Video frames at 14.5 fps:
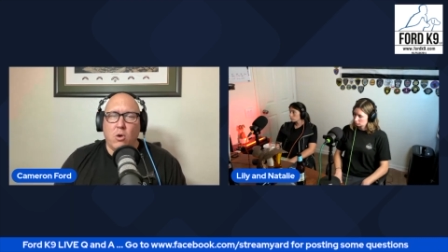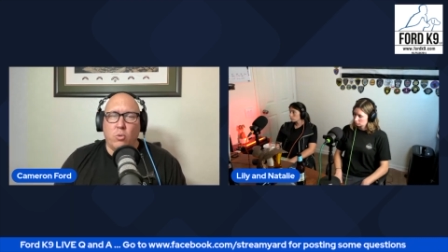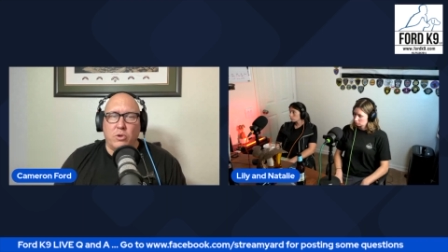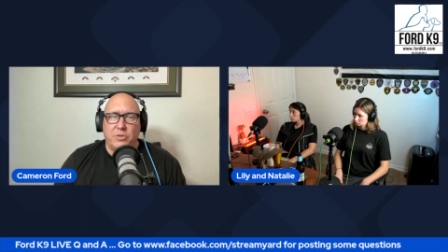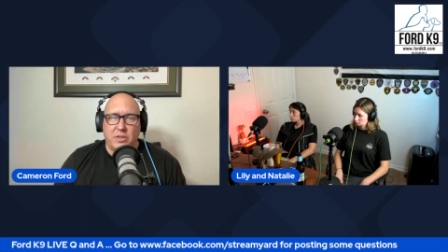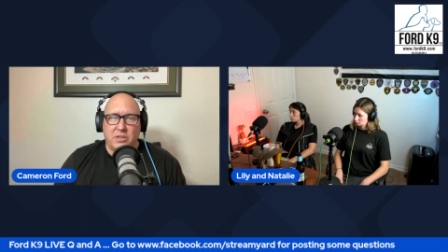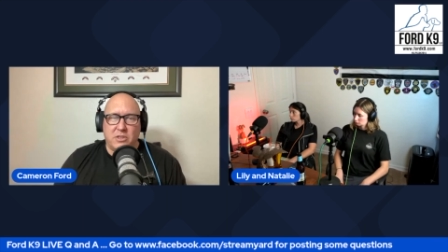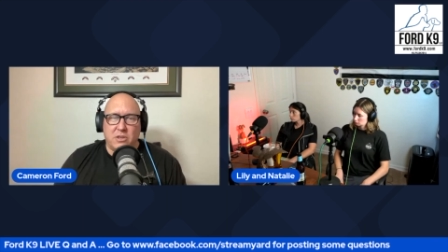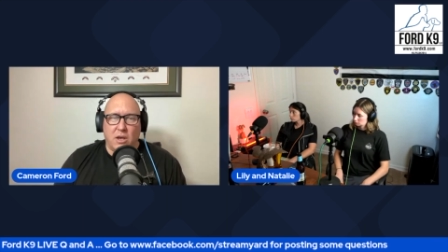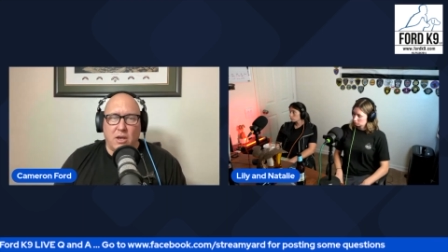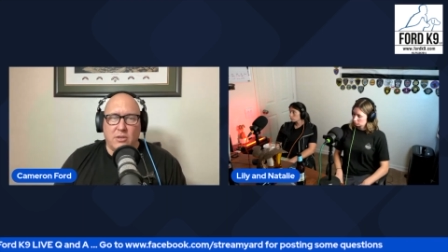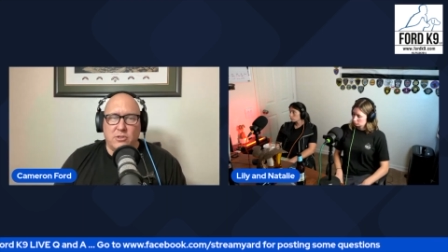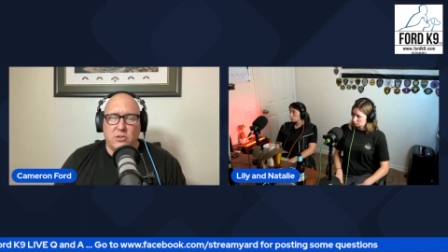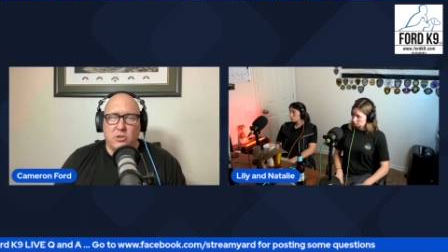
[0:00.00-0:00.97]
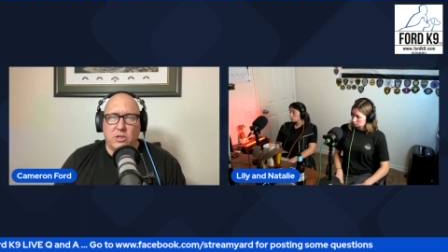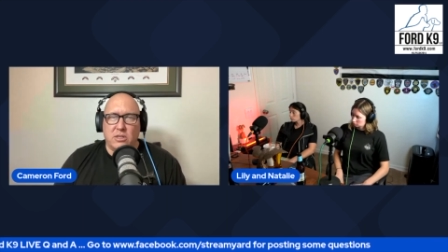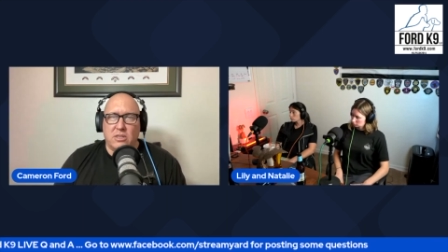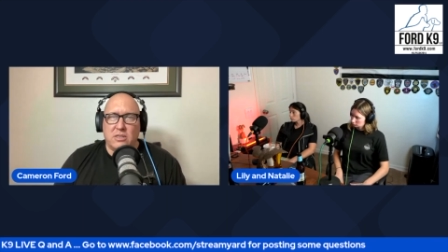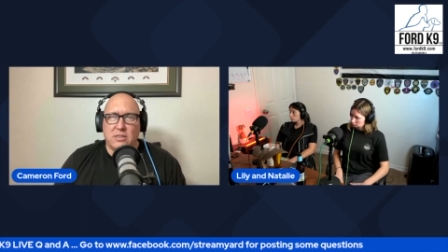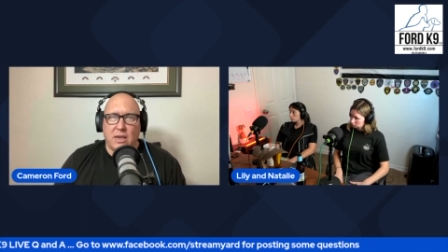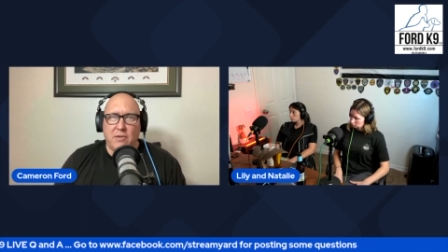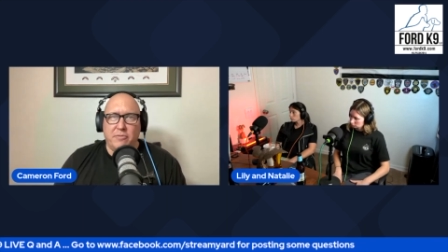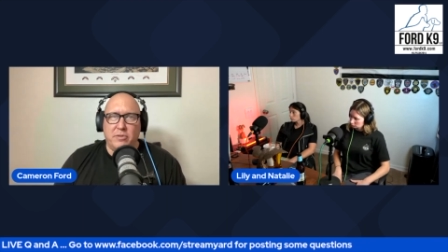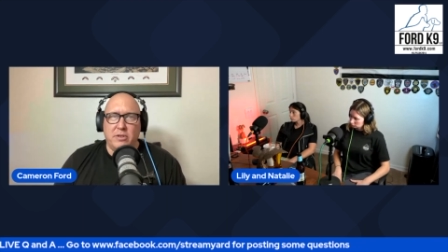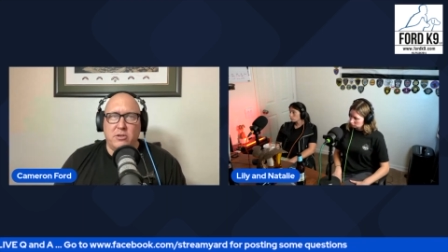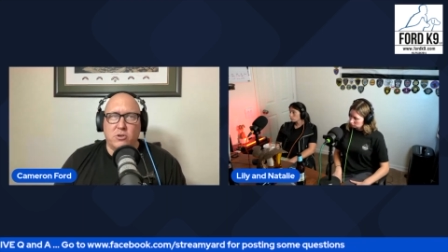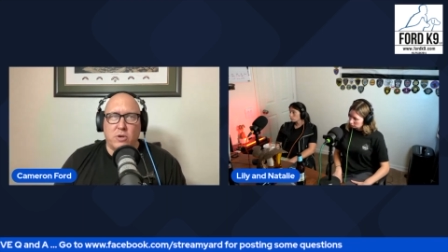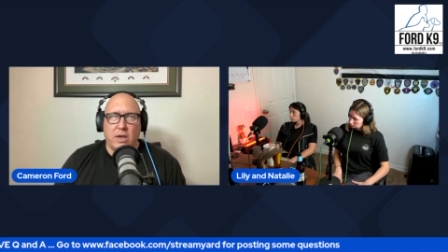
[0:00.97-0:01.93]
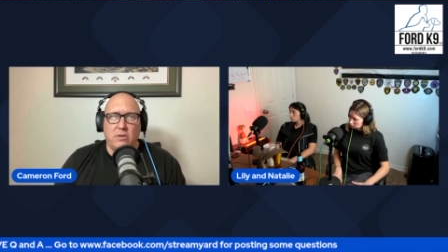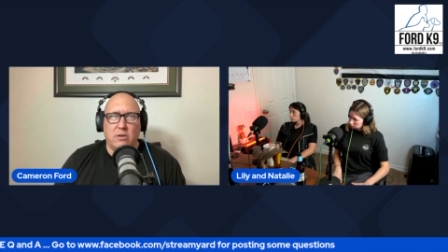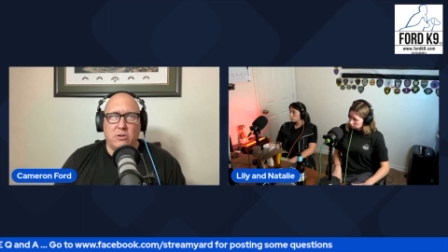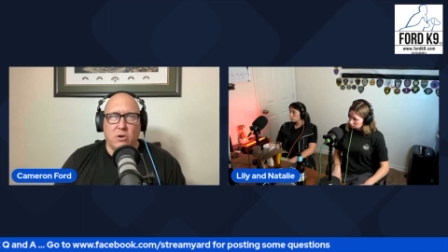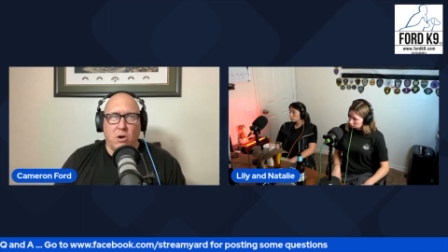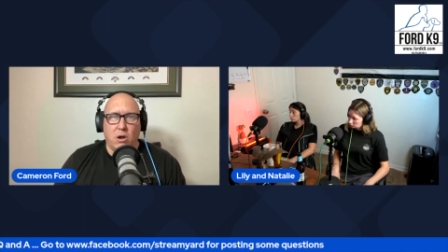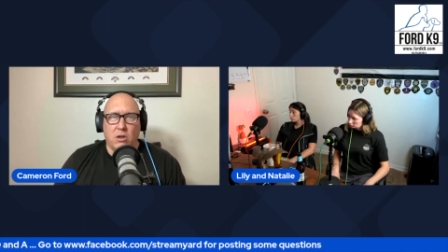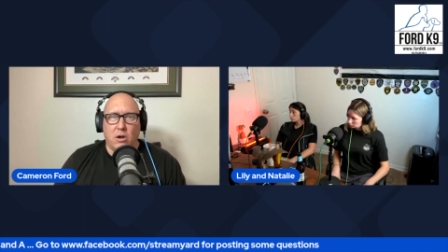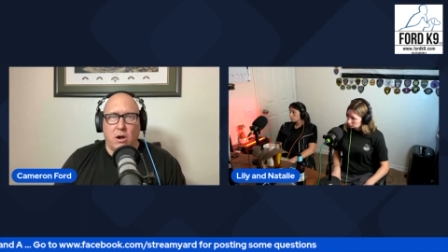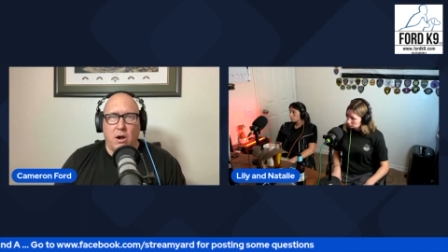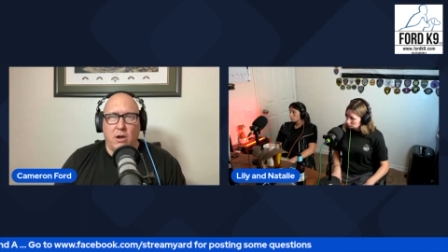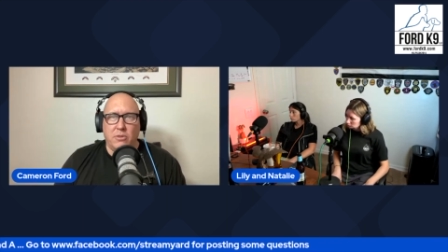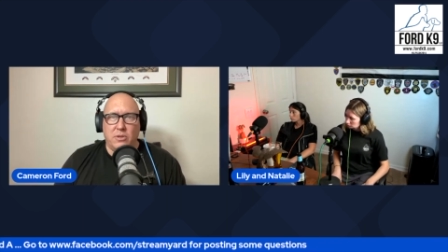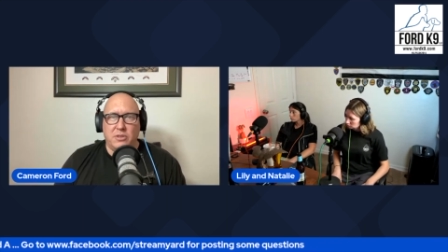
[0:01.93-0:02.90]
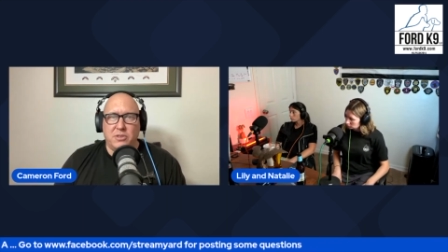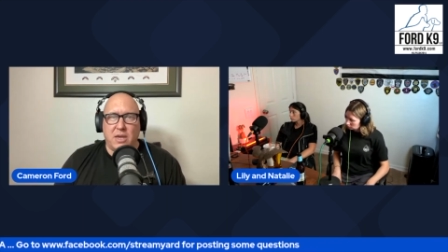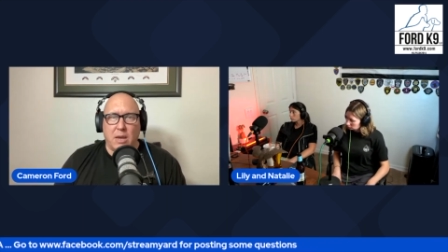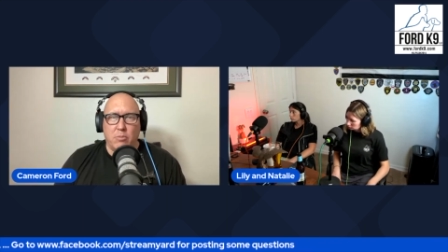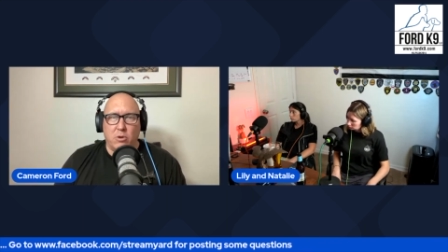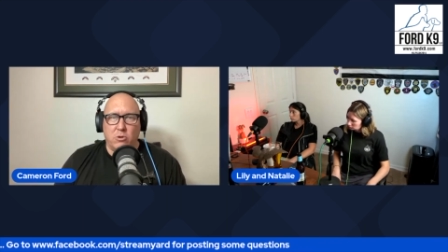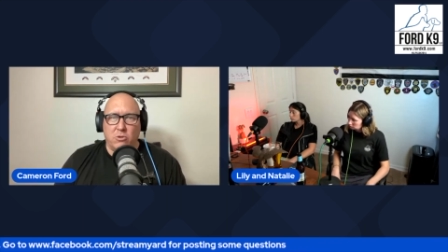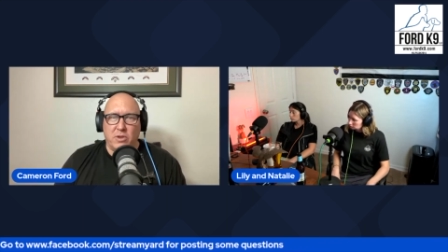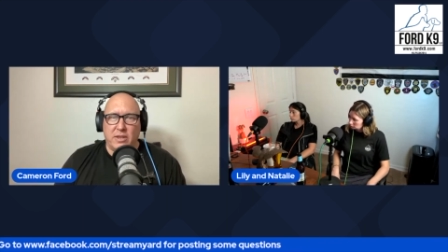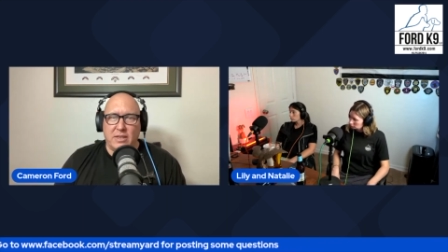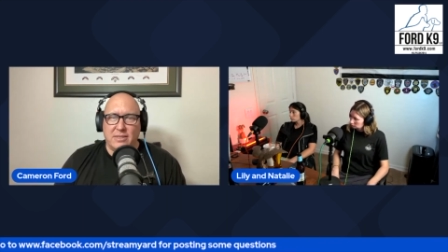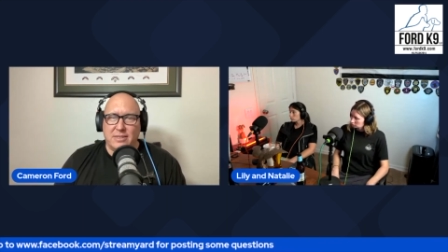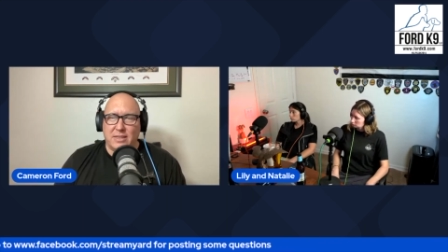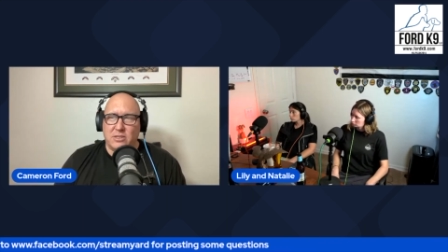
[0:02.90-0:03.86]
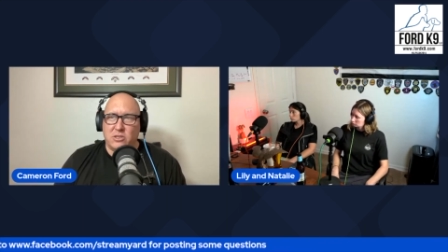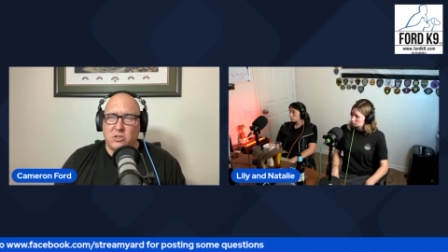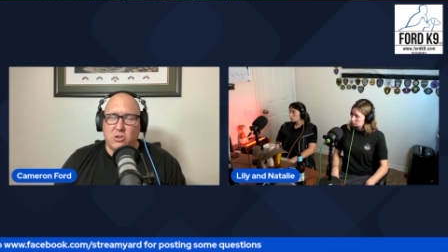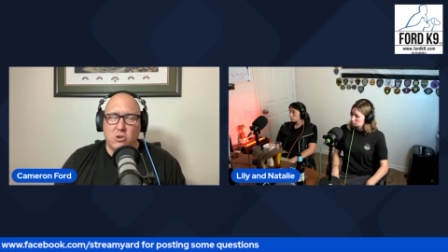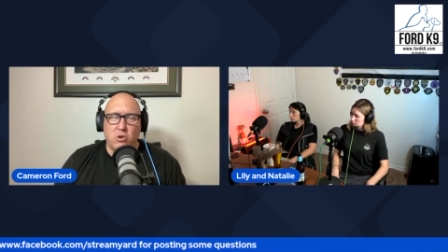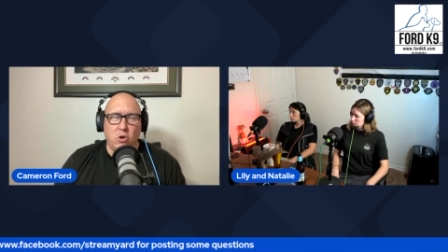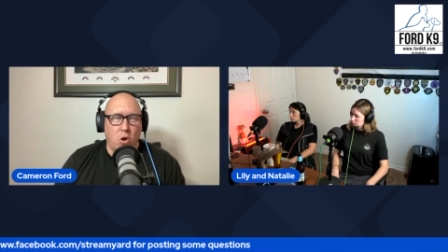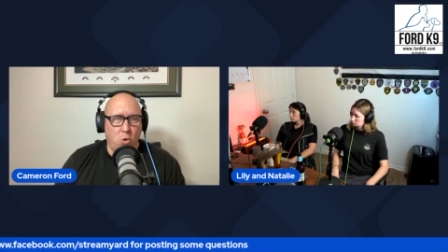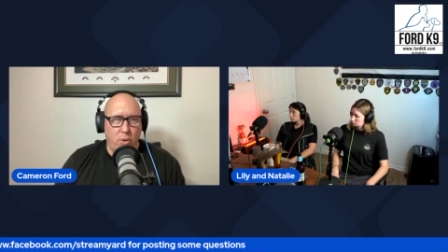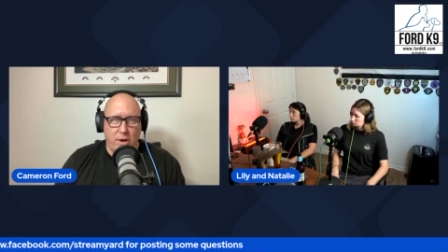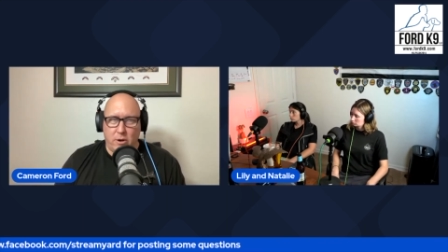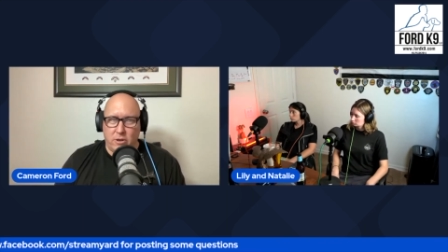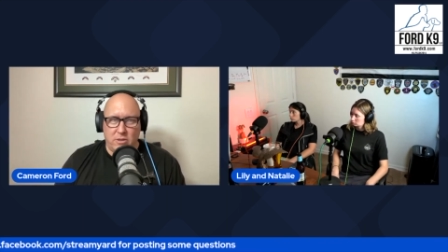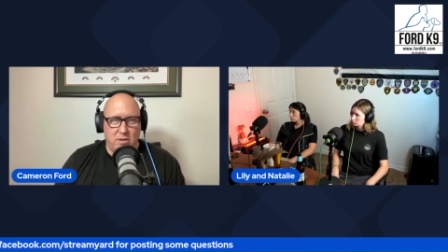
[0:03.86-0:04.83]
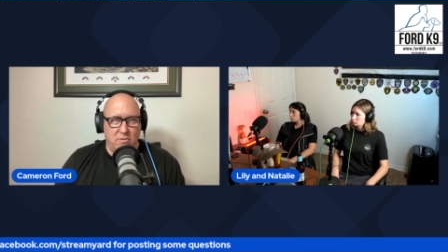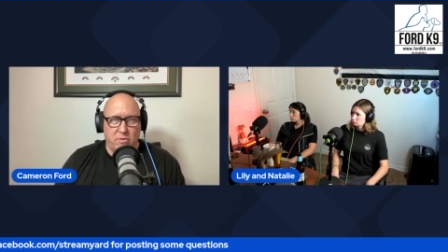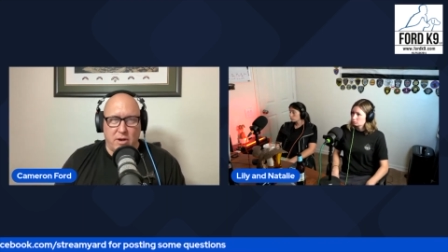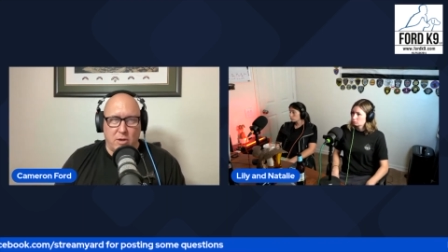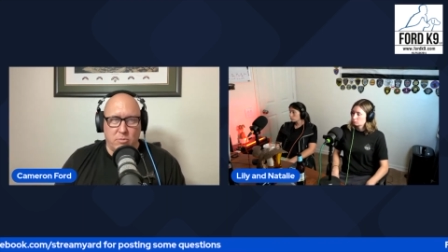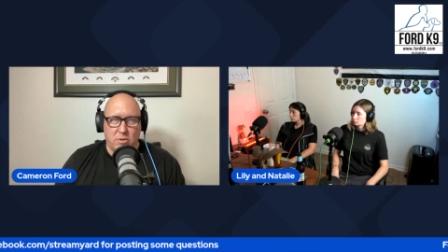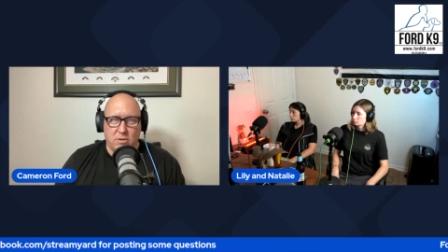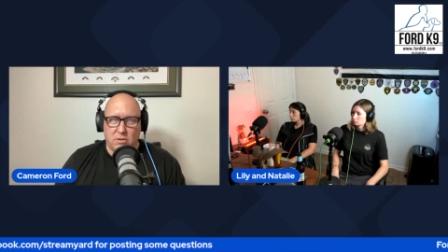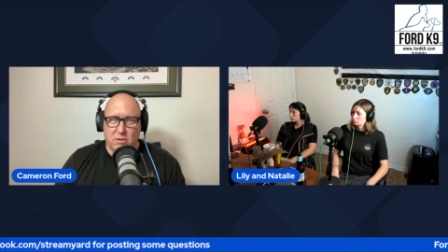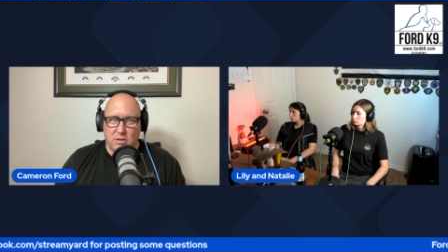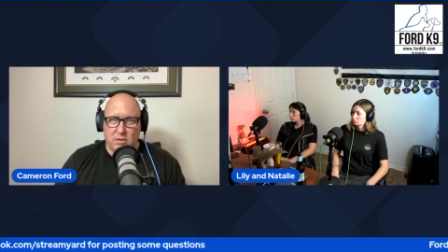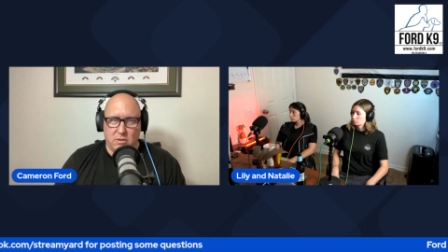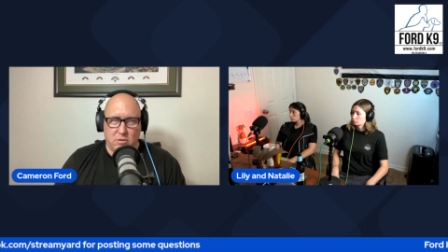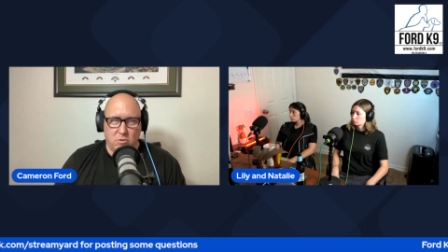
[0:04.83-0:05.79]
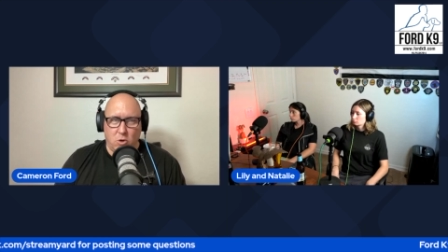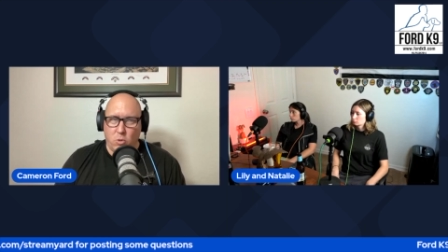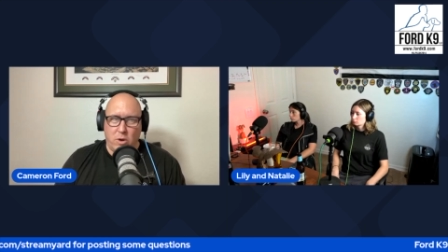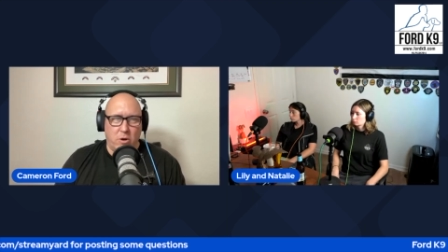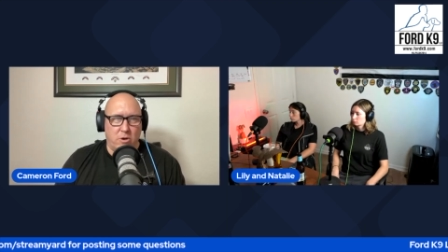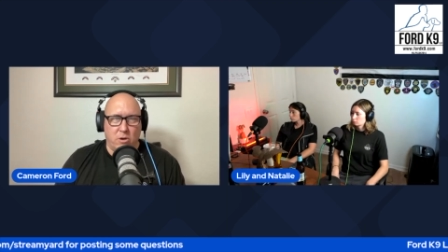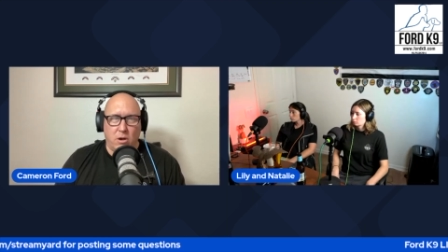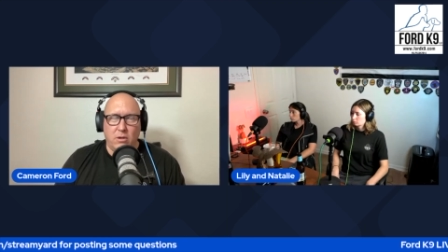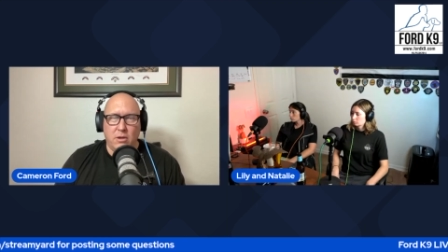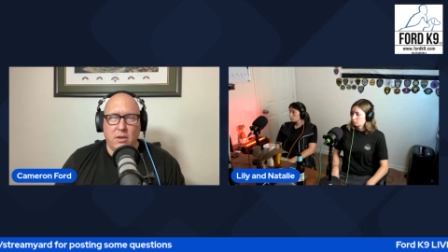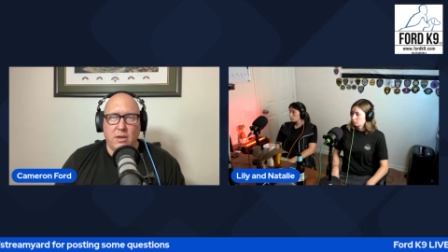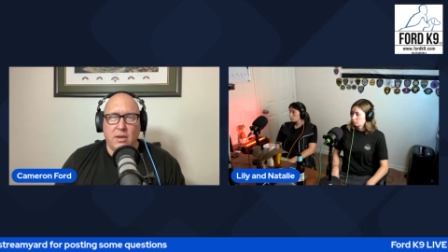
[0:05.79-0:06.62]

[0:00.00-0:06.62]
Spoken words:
what this does is you can safely train the dog on this chemical that exists nowhere in the environment, nowhere at all.